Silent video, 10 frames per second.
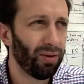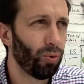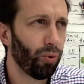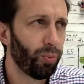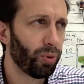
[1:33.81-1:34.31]

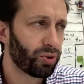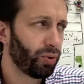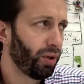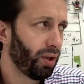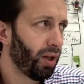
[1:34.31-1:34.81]
Northport's
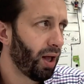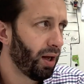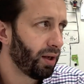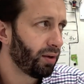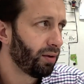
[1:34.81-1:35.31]
really the
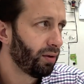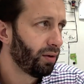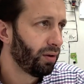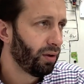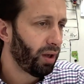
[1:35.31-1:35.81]
line,
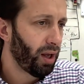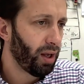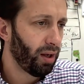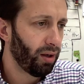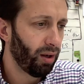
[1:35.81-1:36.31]

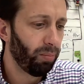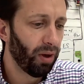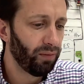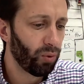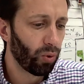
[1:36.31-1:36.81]
and
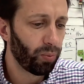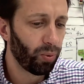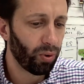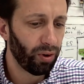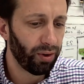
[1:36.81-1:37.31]
above
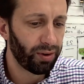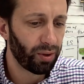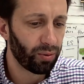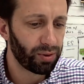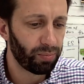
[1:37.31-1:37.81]
Northport that
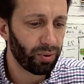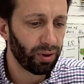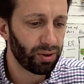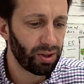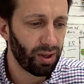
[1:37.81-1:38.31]
there was a pretty
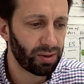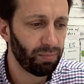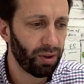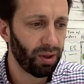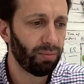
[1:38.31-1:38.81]
good chance
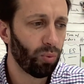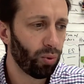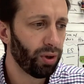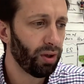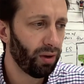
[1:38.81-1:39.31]
Monday
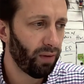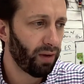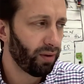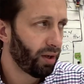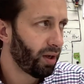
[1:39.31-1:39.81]
morning of
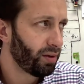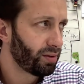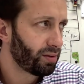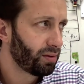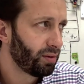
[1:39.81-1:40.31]
having ice,